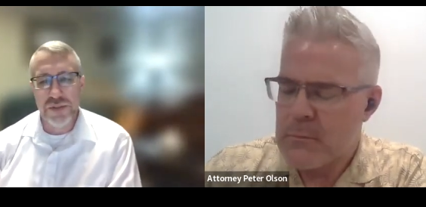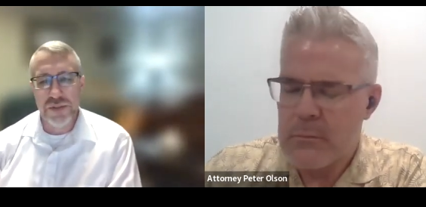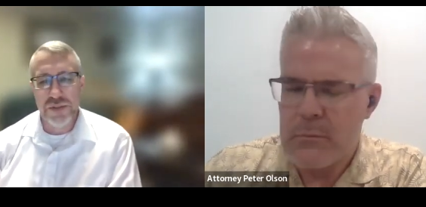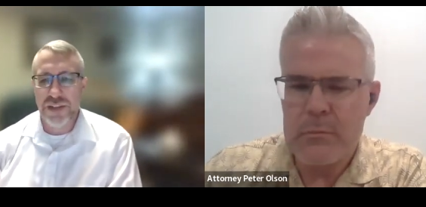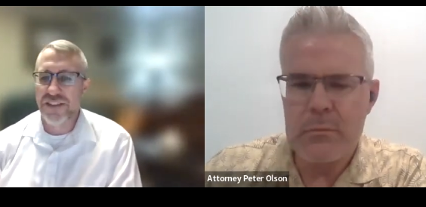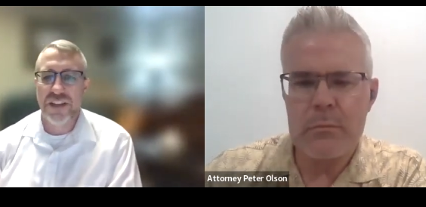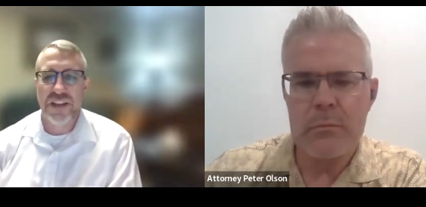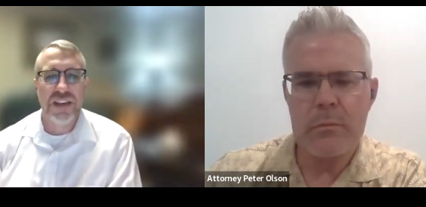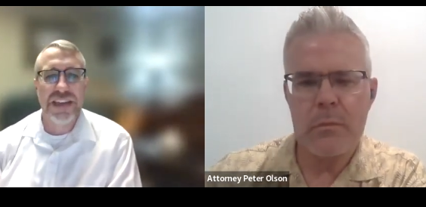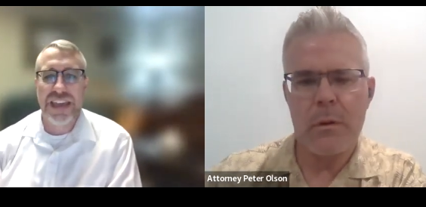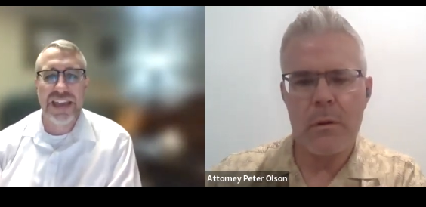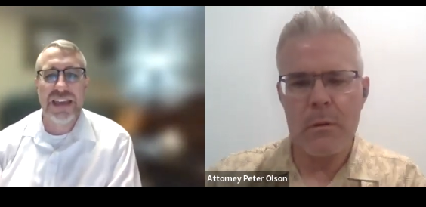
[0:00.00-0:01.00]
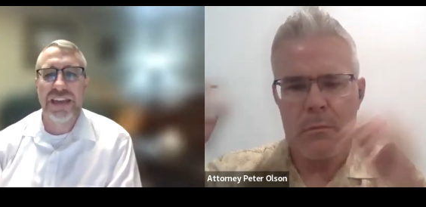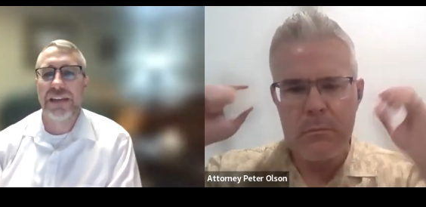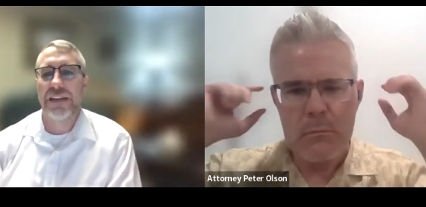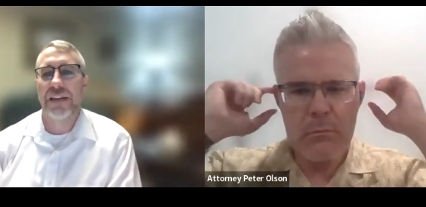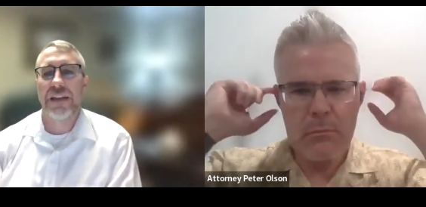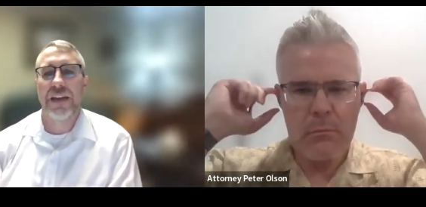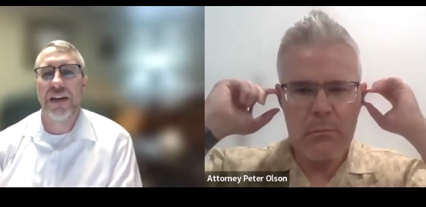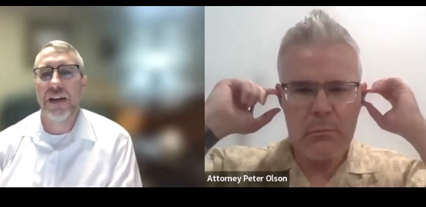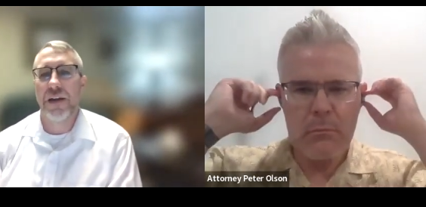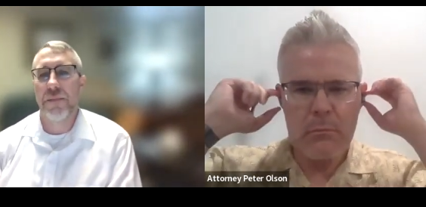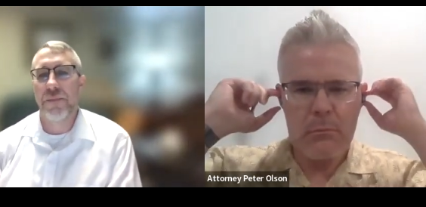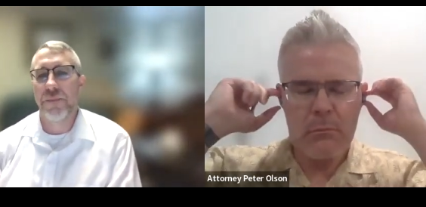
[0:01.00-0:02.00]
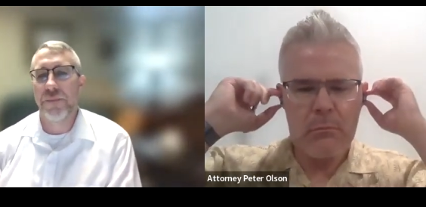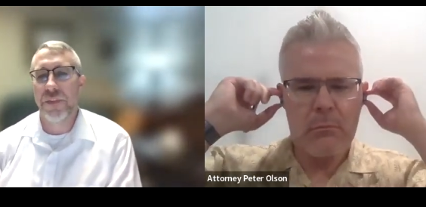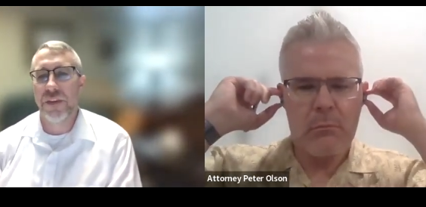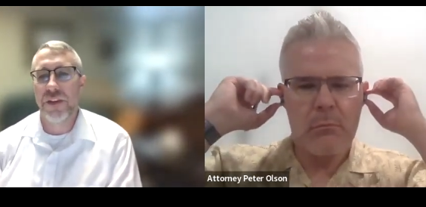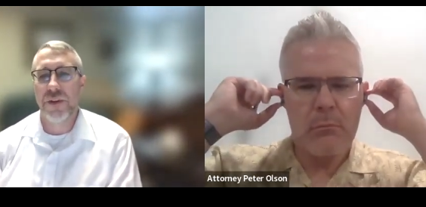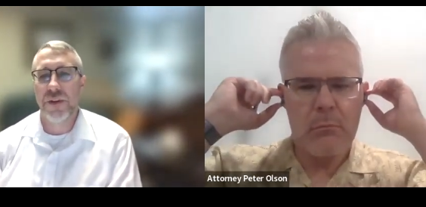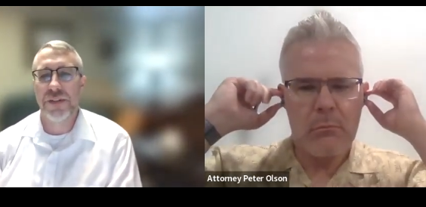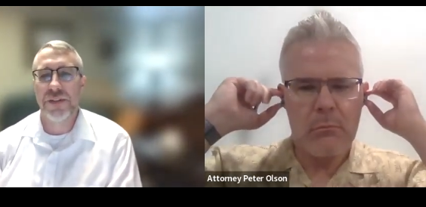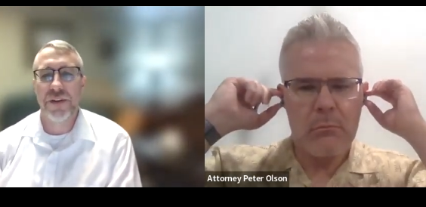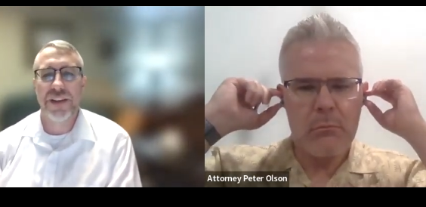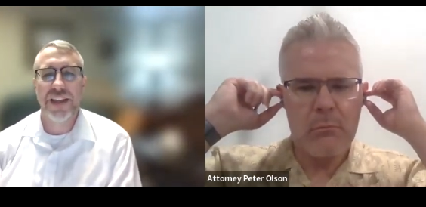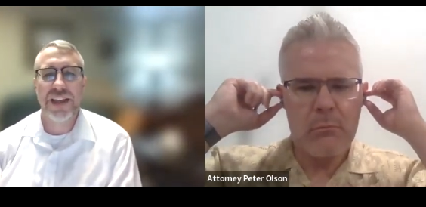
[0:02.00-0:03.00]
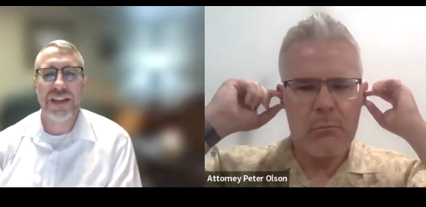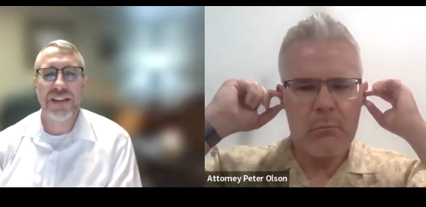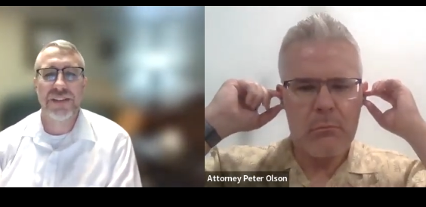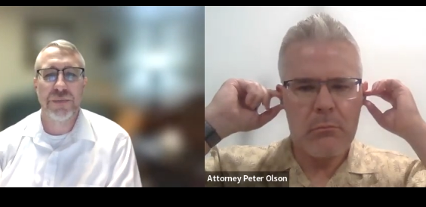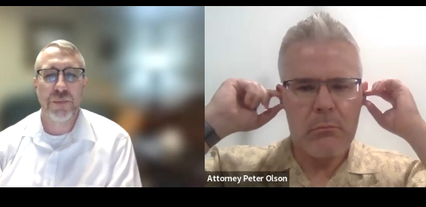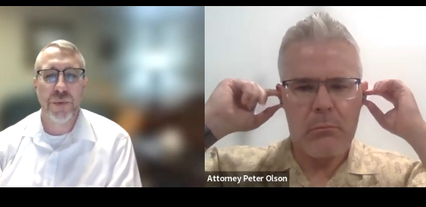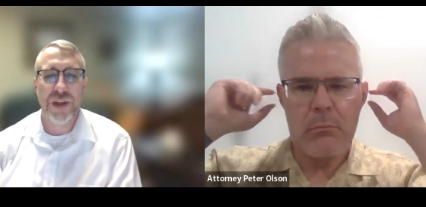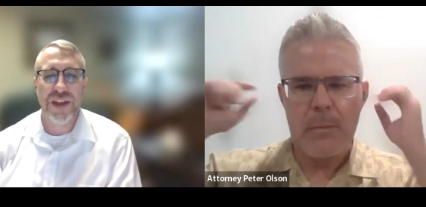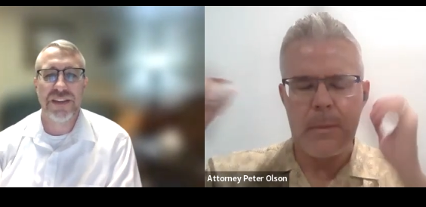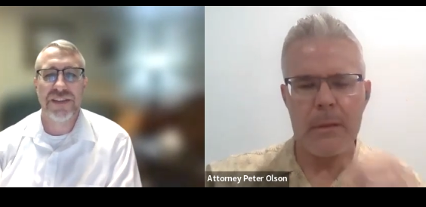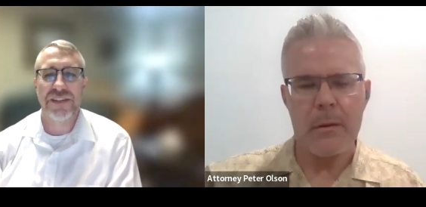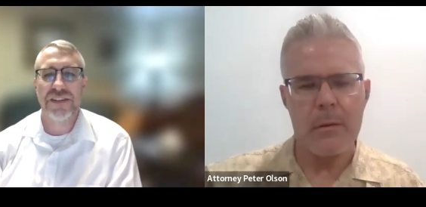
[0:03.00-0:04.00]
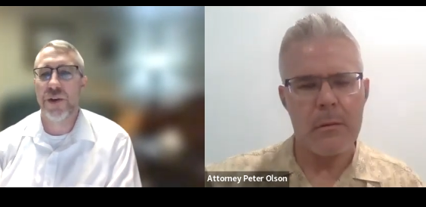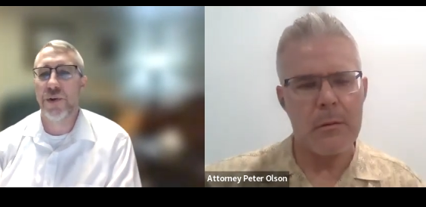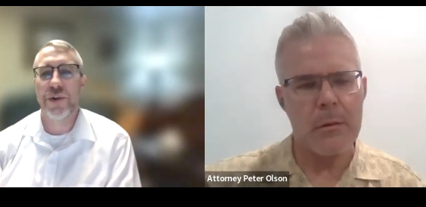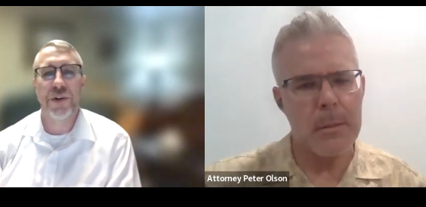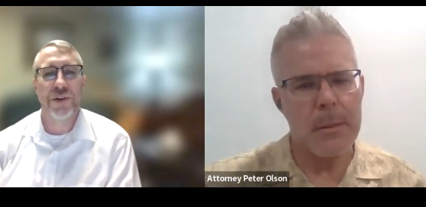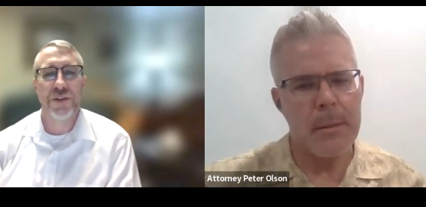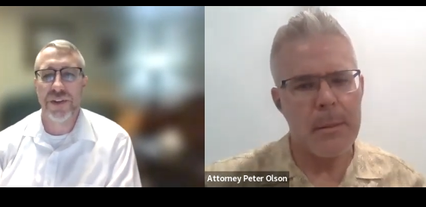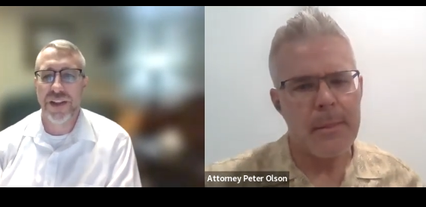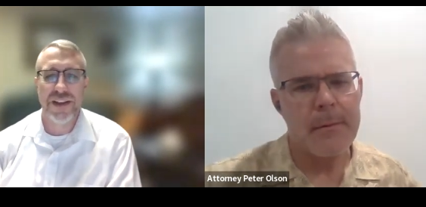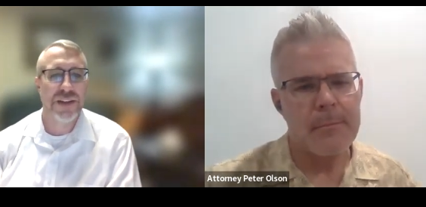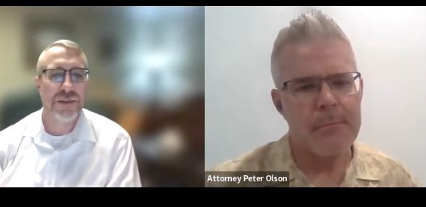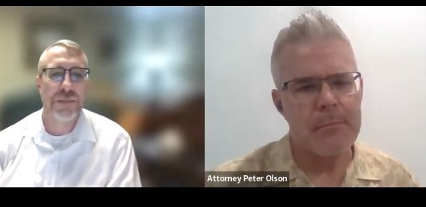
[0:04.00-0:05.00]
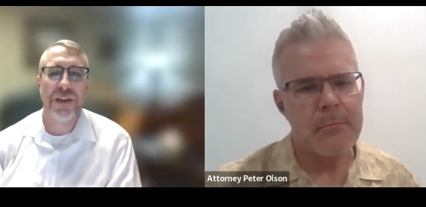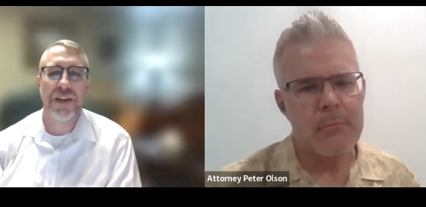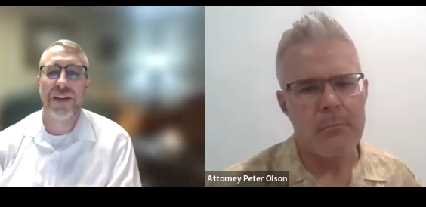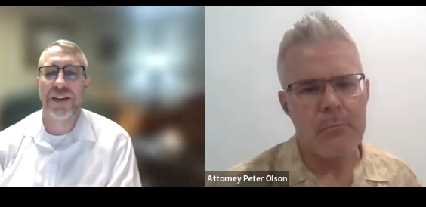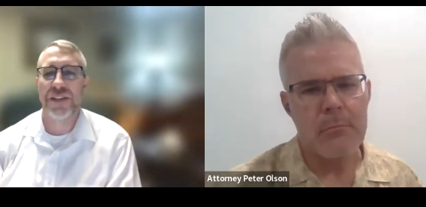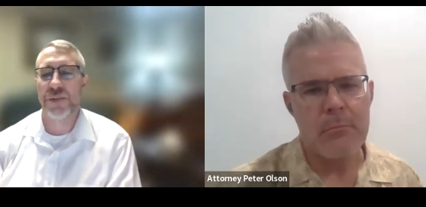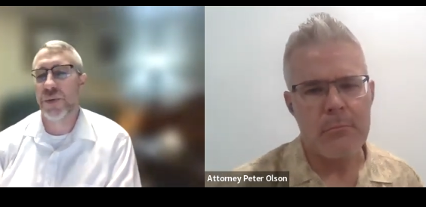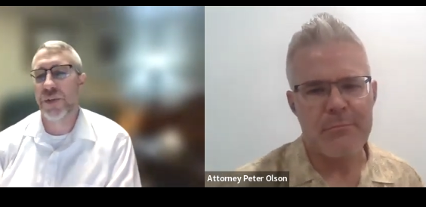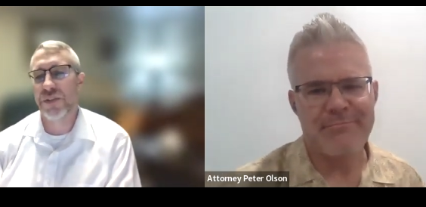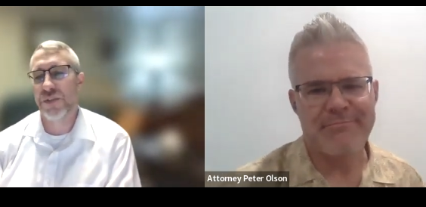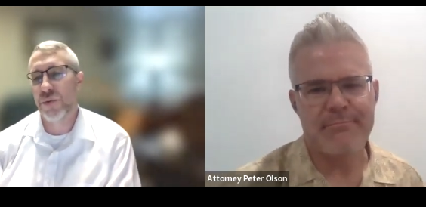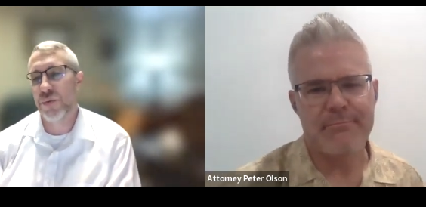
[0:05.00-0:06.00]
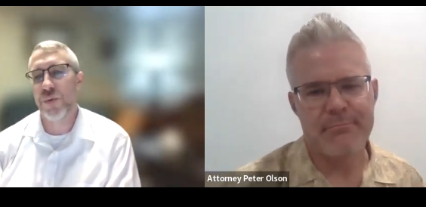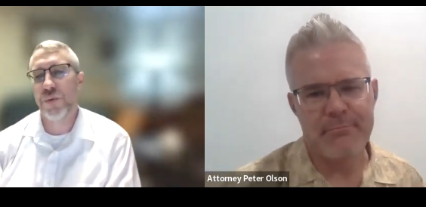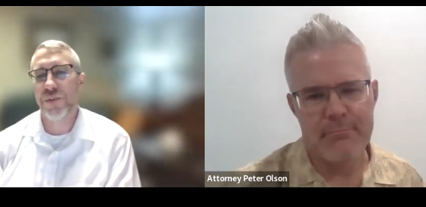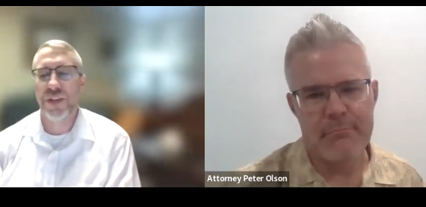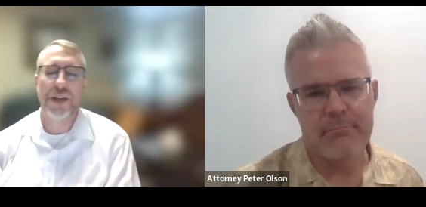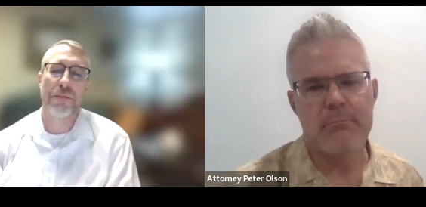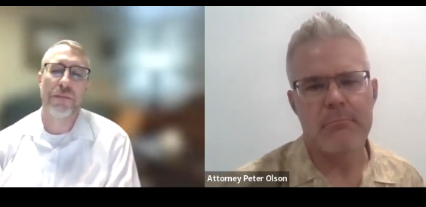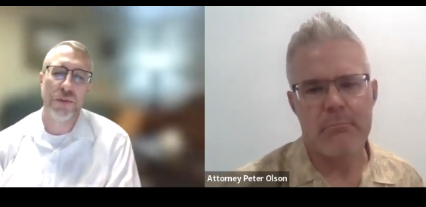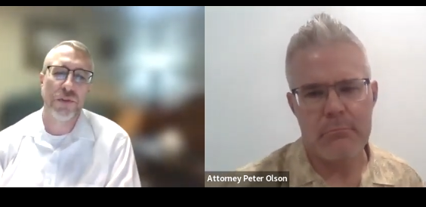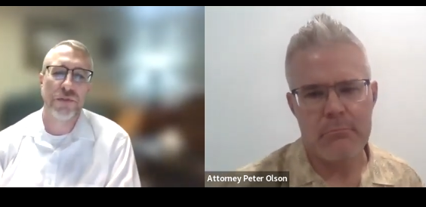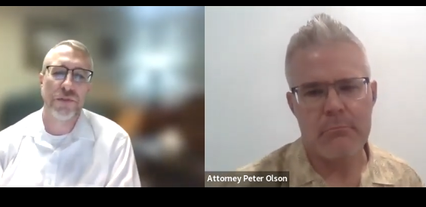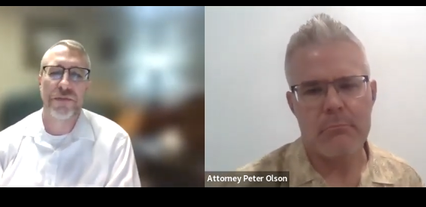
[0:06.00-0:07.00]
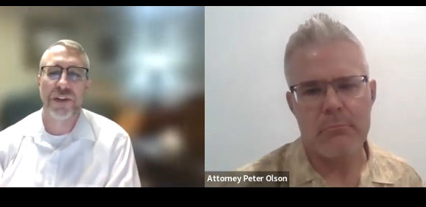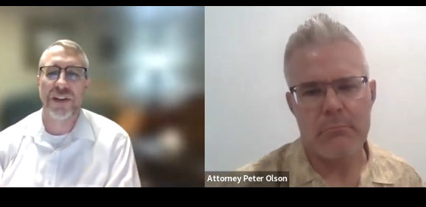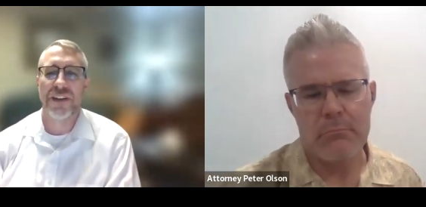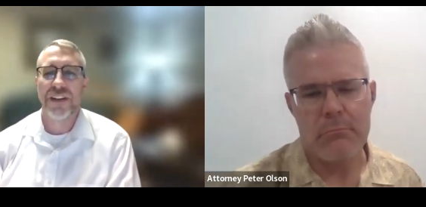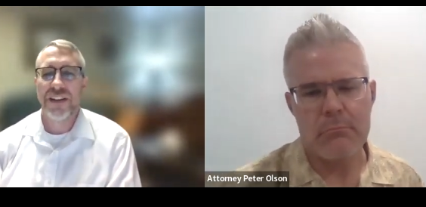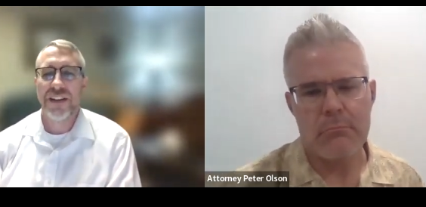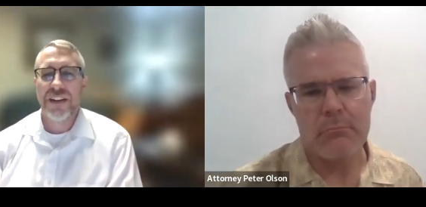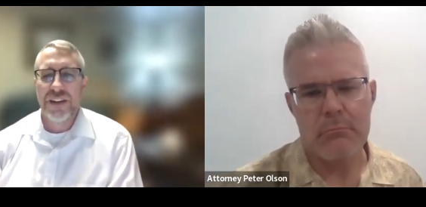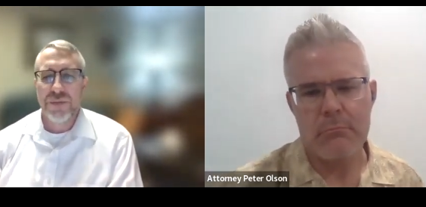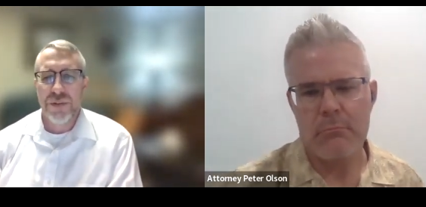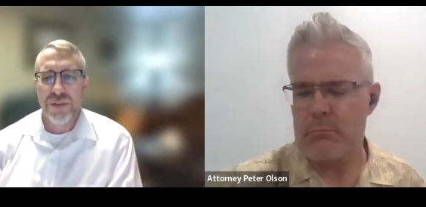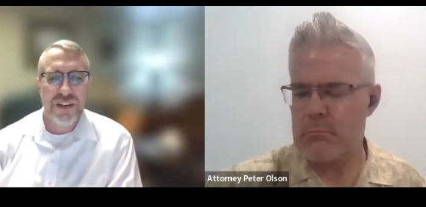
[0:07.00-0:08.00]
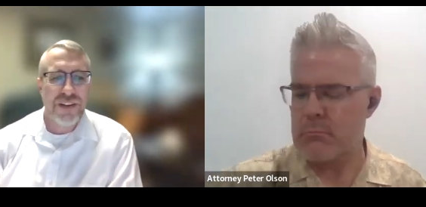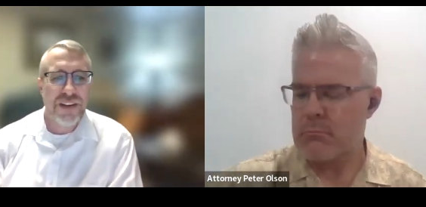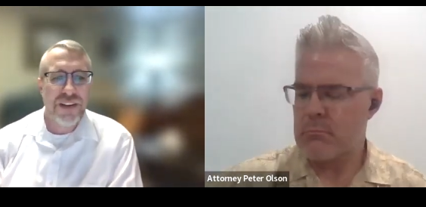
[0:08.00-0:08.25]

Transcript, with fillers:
Speaker 1: I was a latchkey kid. Um, you know, I started gaining some weight. No girls liked me. I switched schools. I moved, and really